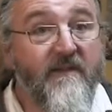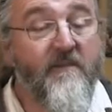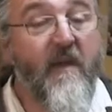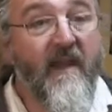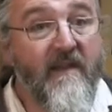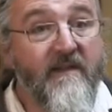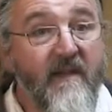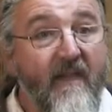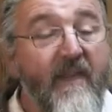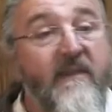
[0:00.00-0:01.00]
spend,
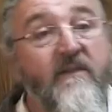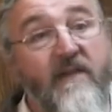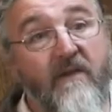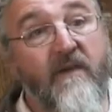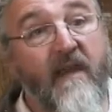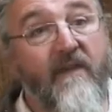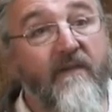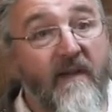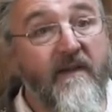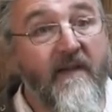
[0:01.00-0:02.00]
and then you don't get the
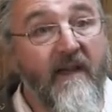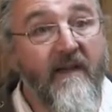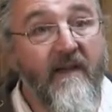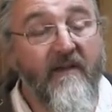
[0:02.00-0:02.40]
funding